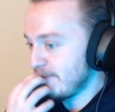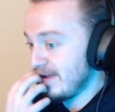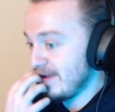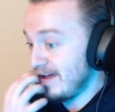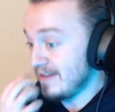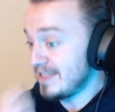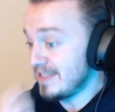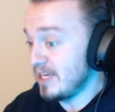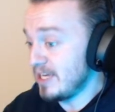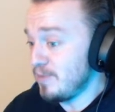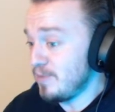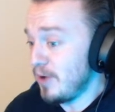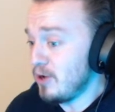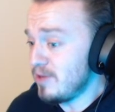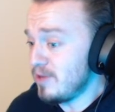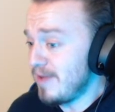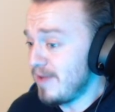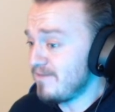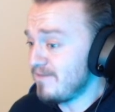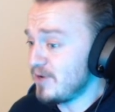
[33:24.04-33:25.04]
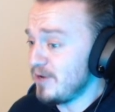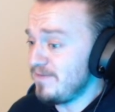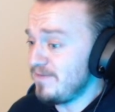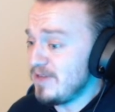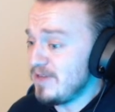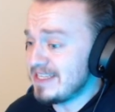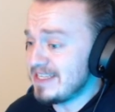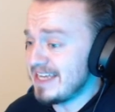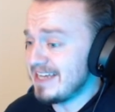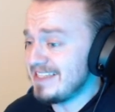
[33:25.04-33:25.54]
I'll take your Pokemon for a
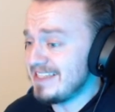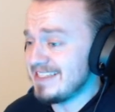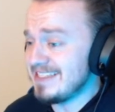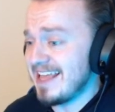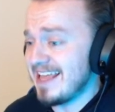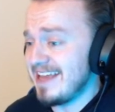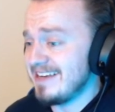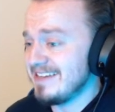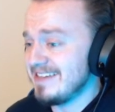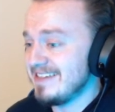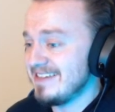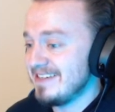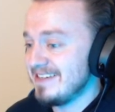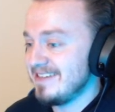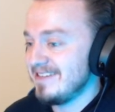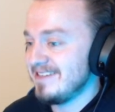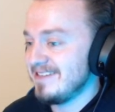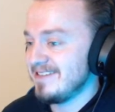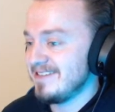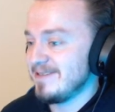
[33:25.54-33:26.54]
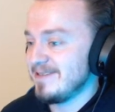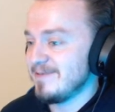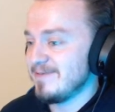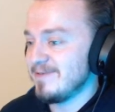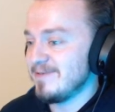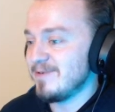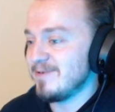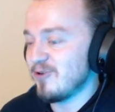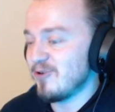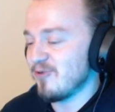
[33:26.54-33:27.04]
few seconds then.
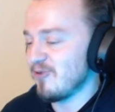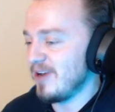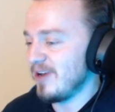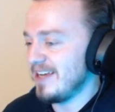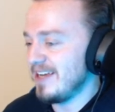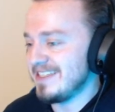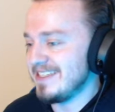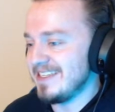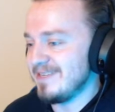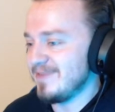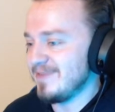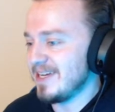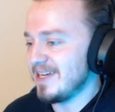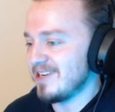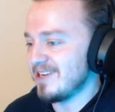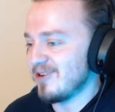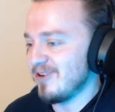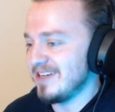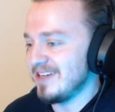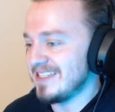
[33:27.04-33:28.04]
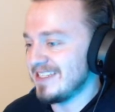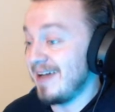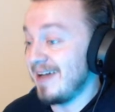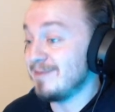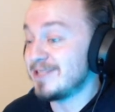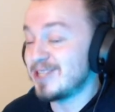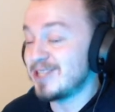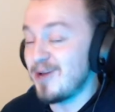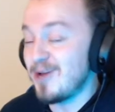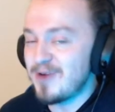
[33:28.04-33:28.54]
Crazy, man, crazy.
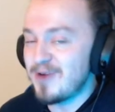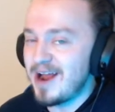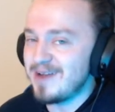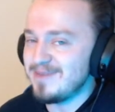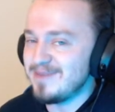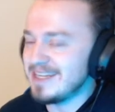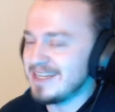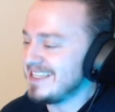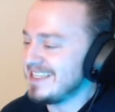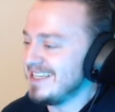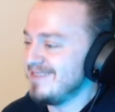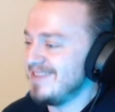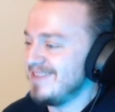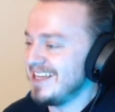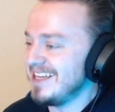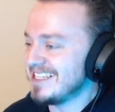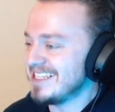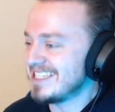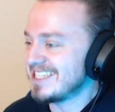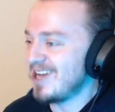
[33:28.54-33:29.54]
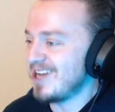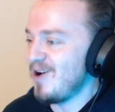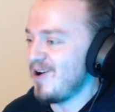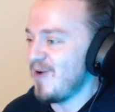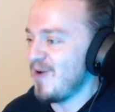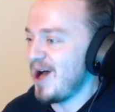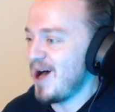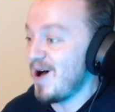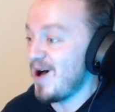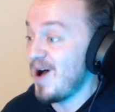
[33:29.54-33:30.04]
I'm so proud of my team. They did so
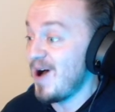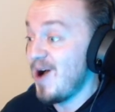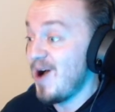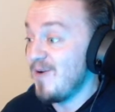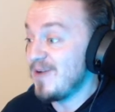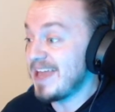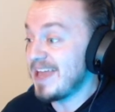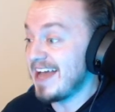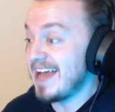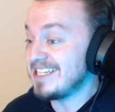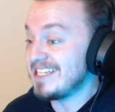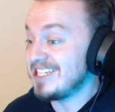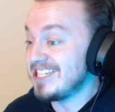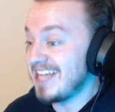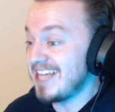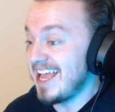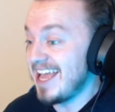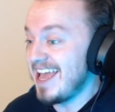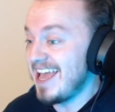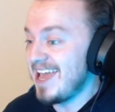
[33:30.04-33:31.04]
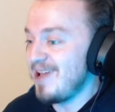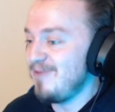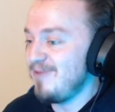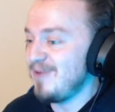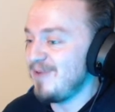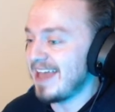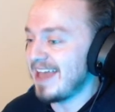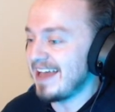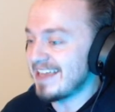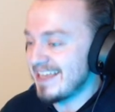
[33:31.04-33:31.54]
well. We got Jay,
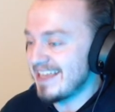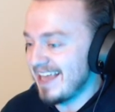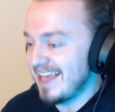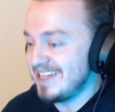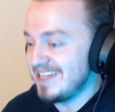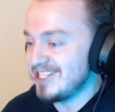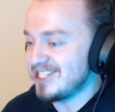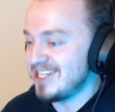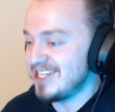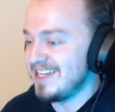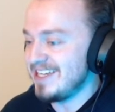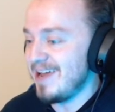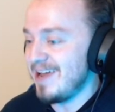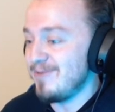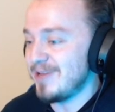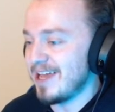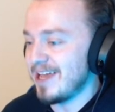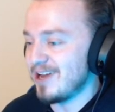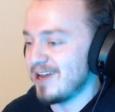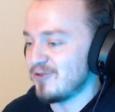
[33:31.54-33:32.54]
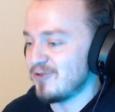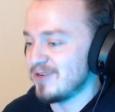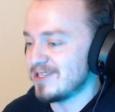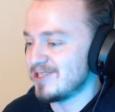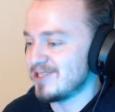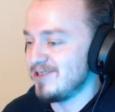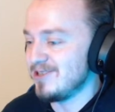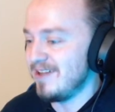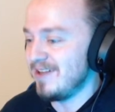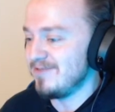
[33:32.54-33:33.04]
we got Kenshin, and we got
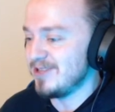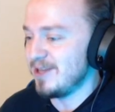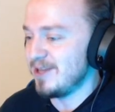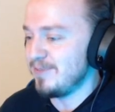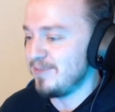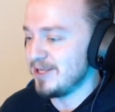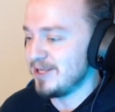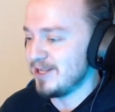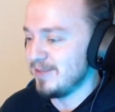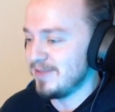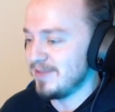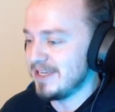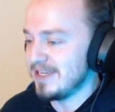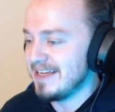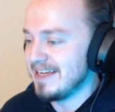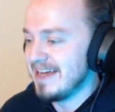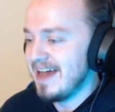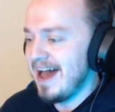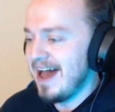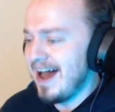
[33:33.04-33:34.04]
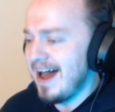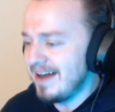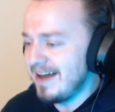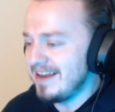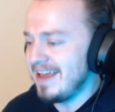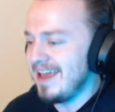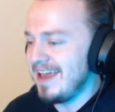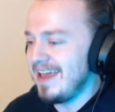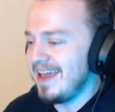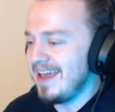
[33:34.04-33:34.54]
Crystal leveled up a little bit.
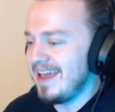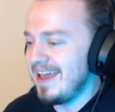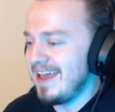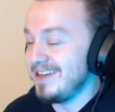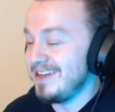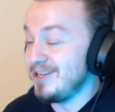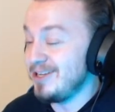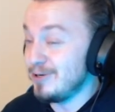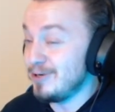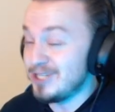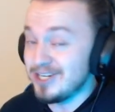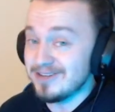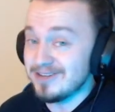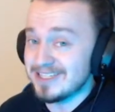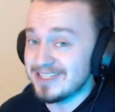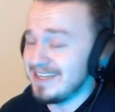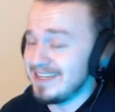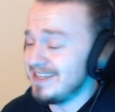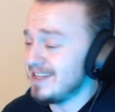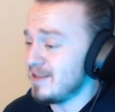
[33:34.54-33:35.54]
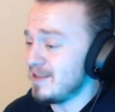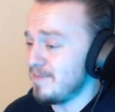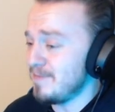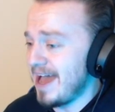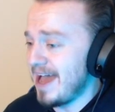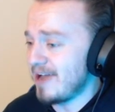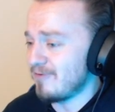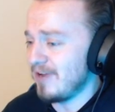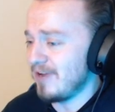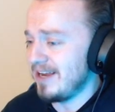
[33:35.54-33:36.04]
Ane and Yoshi are sitting in the
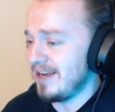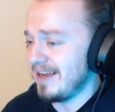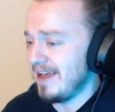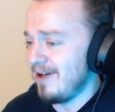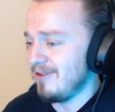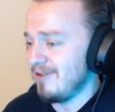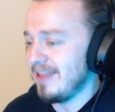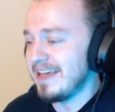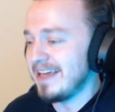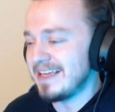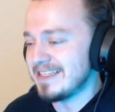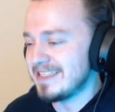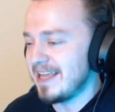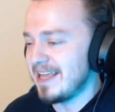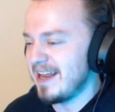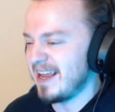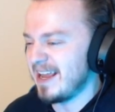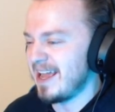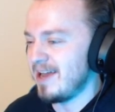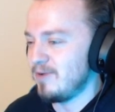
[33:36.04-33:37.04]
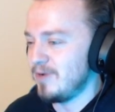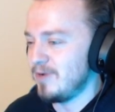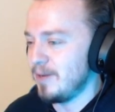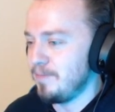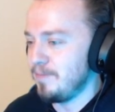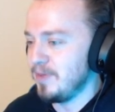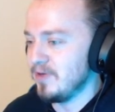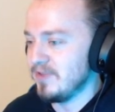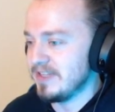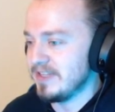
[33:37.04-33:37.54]
back right now. Like I said, I kind of
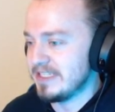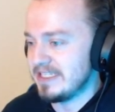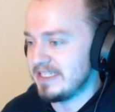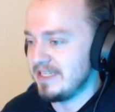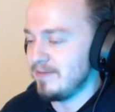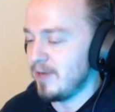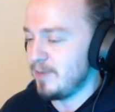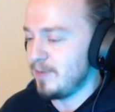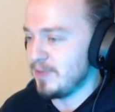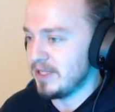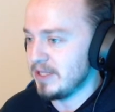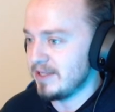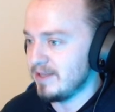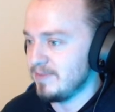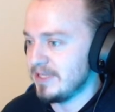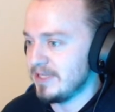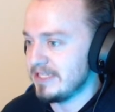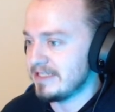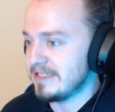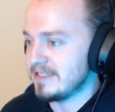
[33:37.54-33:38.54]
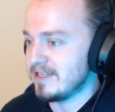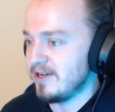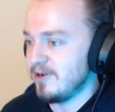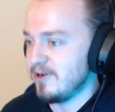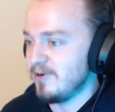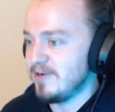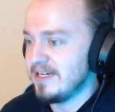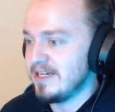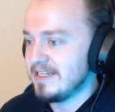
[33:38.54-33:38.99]
want to build this team up a little bit, so